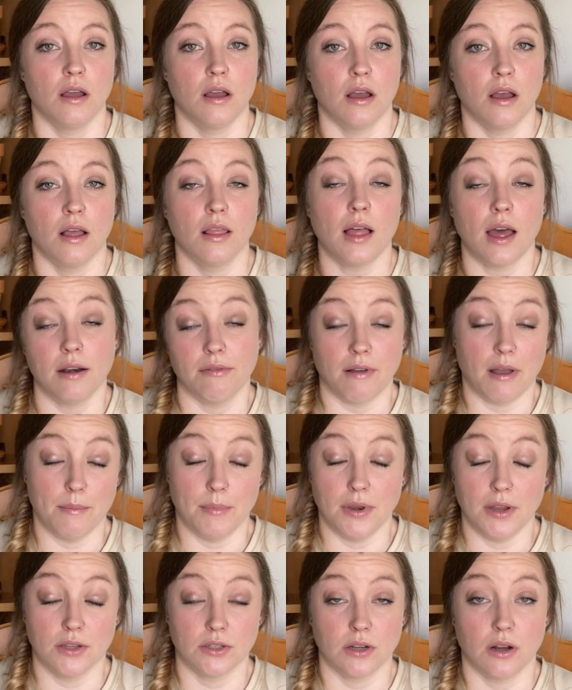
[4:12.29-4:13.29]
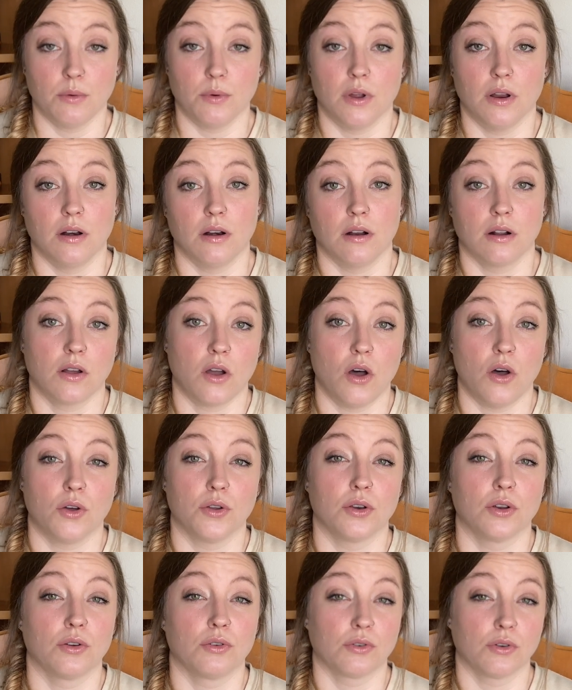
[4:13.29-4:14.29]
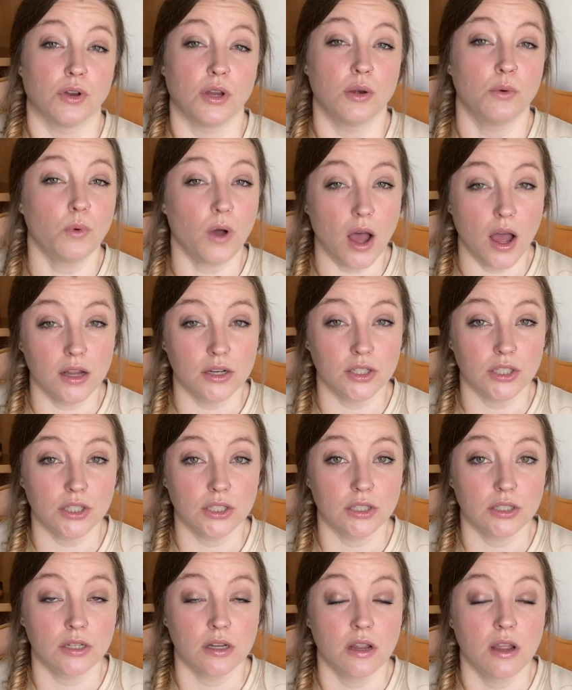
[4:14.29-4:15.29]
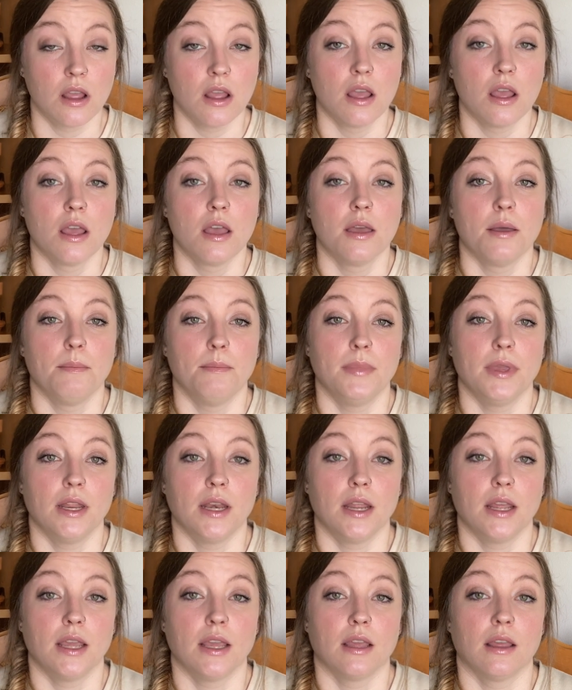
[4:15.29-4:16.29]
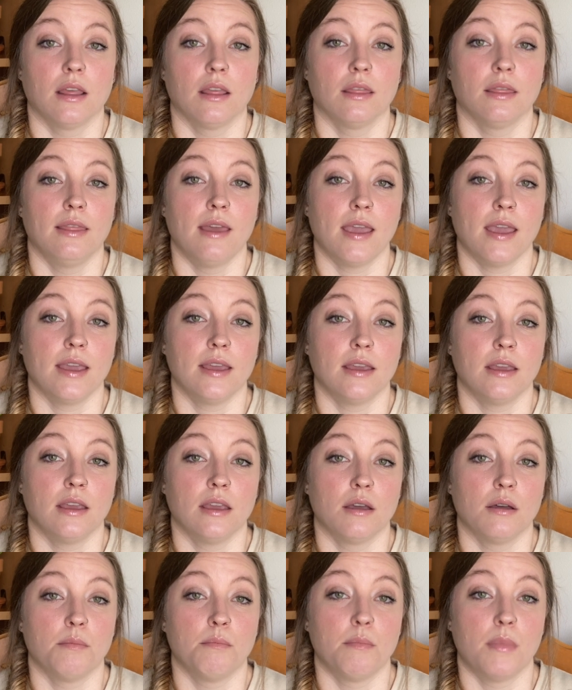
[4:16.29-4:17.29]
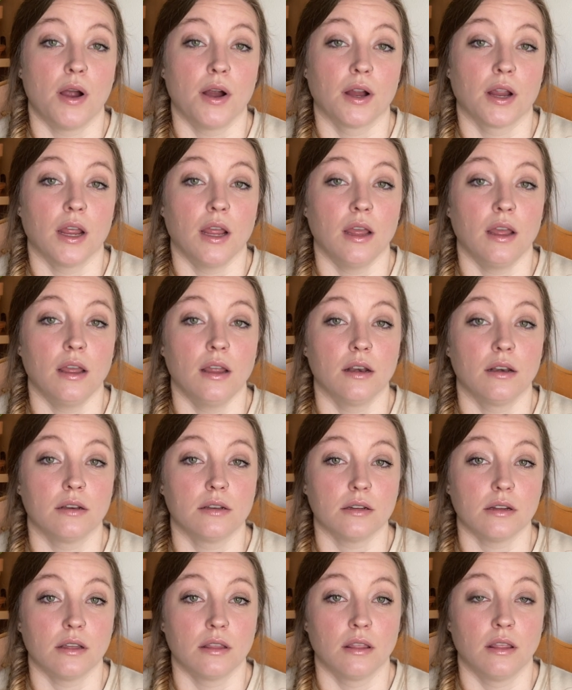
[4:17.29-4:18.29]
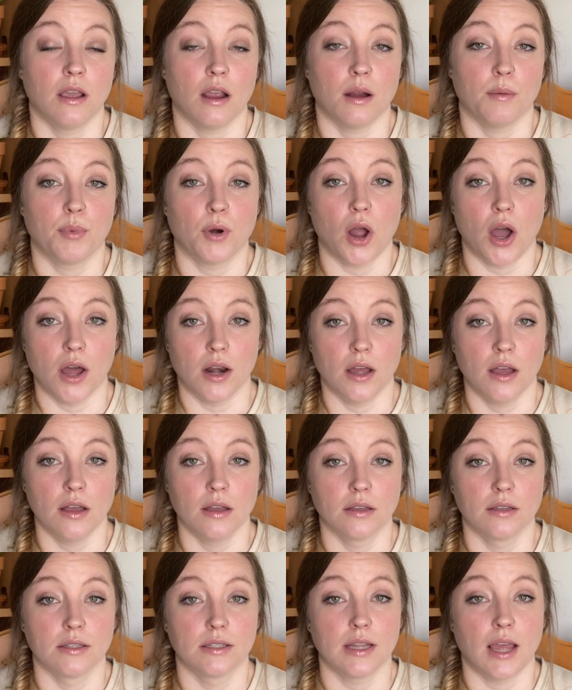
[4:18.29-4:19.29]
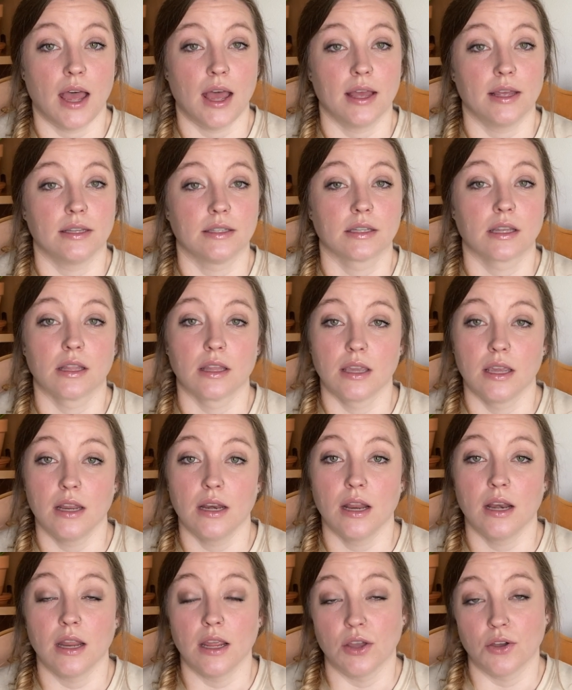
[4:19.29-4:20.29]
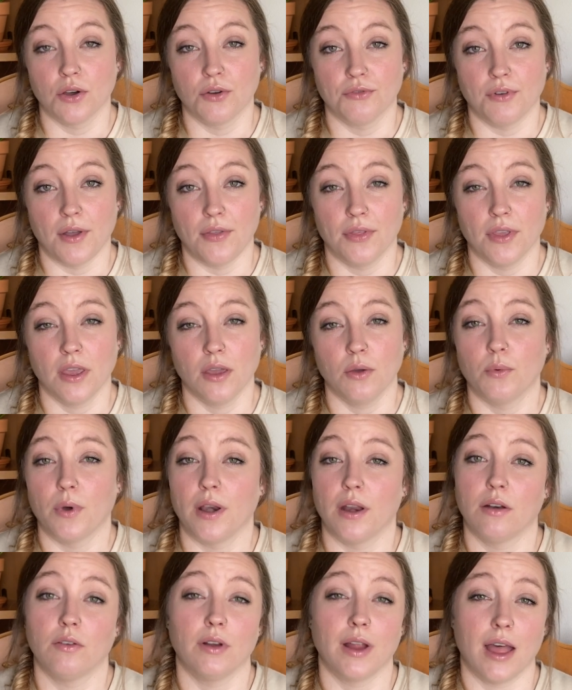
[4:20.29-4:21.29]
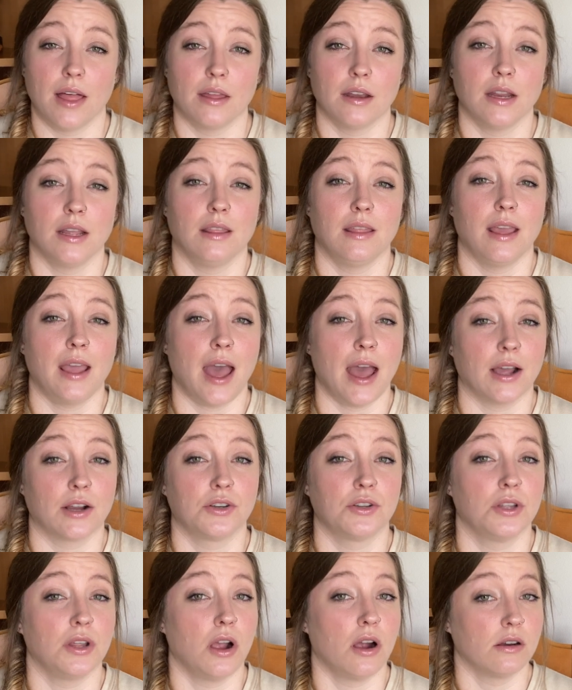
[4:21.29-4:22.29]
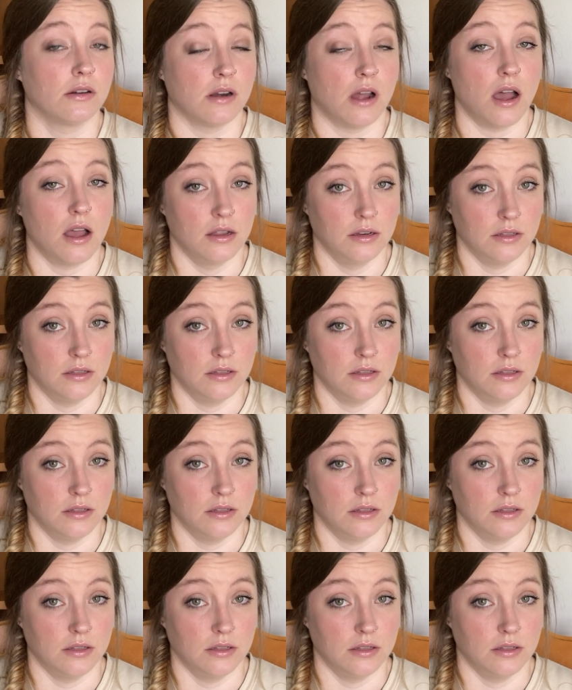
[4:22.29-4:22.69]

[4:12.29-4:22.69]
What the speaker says: a lot of companies are what are called greenwashed, meaning they market their products as clean and eco-friendly when in reality they actually are not.